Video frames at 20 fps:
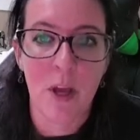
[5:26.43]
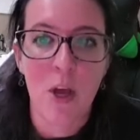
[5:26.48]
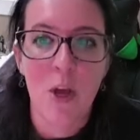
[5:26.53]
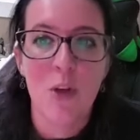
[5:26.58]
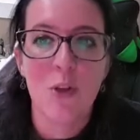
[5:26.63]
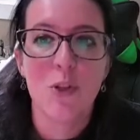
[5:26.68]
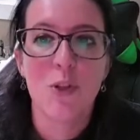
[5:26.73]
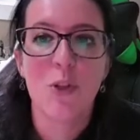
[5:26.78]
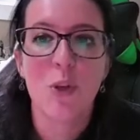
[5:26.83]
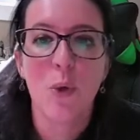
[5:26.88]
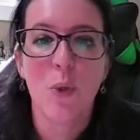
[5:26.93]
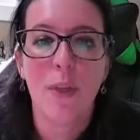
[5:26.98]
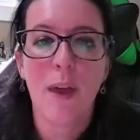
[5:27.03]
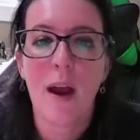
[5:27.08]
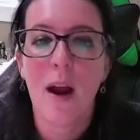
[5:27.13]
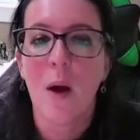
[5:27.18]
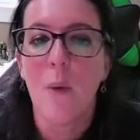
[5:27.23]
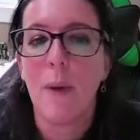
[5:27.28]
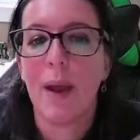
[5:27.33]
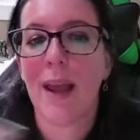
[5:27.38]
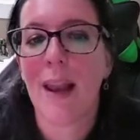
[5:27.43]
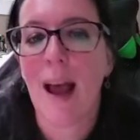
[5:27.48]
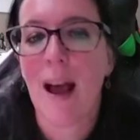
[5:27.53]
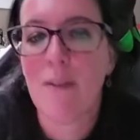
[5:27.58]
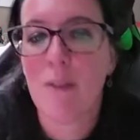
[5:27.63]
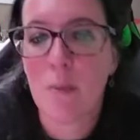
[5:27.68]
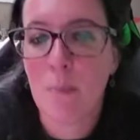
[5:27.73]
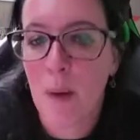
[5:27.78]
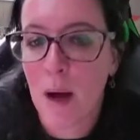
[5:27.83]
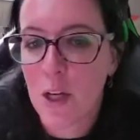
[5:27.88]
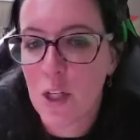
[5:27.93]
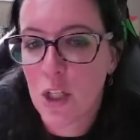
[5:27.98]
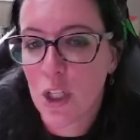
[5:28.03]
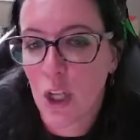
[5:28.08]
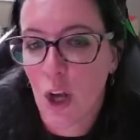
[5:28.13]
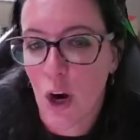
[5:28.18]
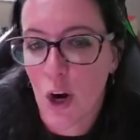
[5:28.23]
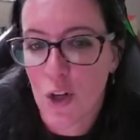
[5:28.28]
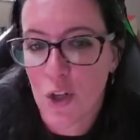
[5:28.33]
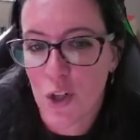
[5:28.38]
So there we can have a much
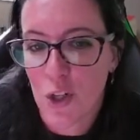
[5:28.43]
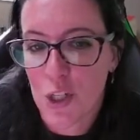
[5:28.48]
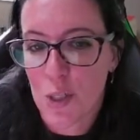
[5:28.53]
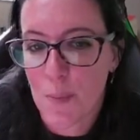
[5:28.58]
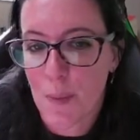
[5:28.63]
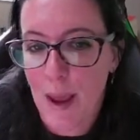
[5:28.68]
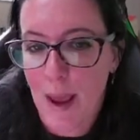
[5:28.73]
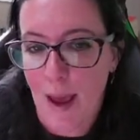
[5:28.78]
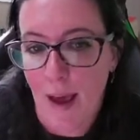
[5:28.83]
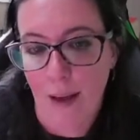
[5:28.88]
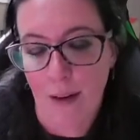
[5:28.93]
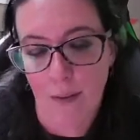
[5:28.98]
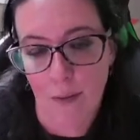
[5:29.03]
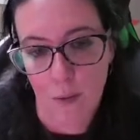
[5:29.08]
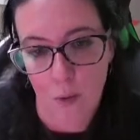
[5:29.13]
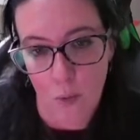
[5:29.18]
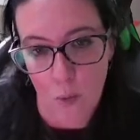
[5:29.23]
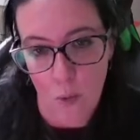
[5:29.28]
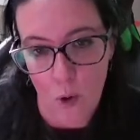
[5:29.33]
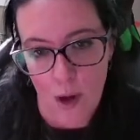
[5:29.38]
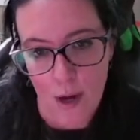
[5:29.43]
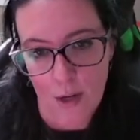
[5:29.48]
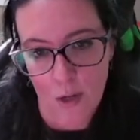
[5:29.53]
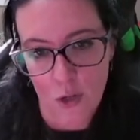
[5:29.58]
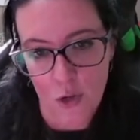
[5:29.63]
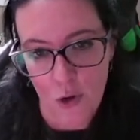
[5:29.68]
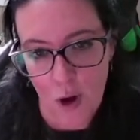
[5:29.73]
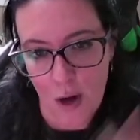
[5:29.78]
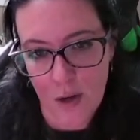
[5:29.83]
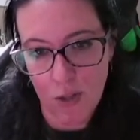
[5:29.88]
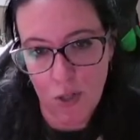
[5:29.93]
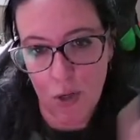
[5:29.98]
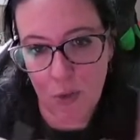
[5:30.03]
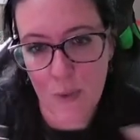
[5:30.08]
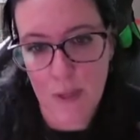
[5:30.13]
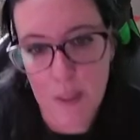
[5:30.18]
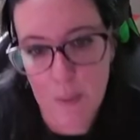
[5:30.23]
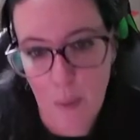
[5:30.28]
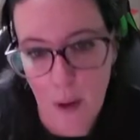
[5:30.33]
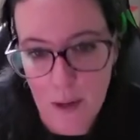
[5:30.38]
larger span. One instructor
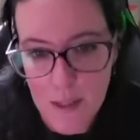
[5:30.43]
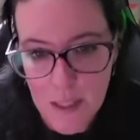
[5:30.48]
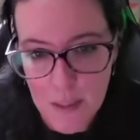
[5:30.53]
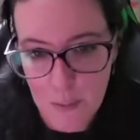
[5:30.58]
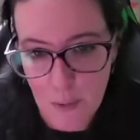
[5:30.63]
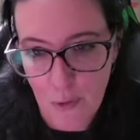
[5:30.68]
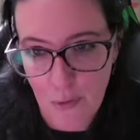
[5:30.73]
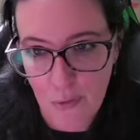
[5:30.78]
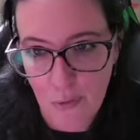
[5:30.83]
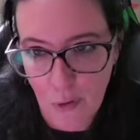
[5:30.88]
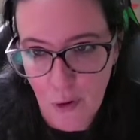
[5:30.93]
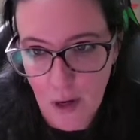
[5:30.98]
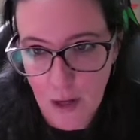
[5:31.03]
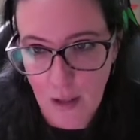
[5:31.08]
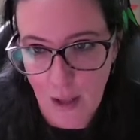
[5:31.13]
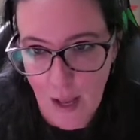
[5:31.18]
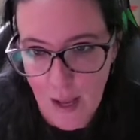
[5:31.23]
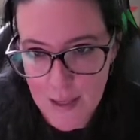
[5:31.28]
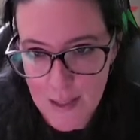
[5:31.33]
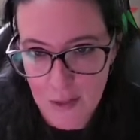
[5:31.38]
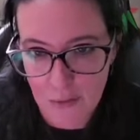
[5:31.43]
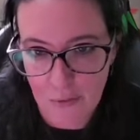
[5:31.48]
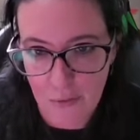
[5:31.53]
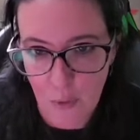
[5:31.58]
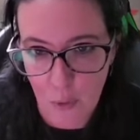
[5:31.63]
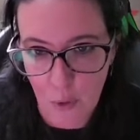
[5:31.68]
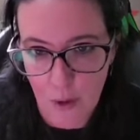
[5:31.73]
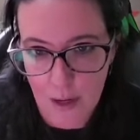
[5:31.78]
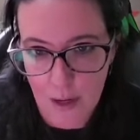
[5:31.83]
responsible for a class of 40.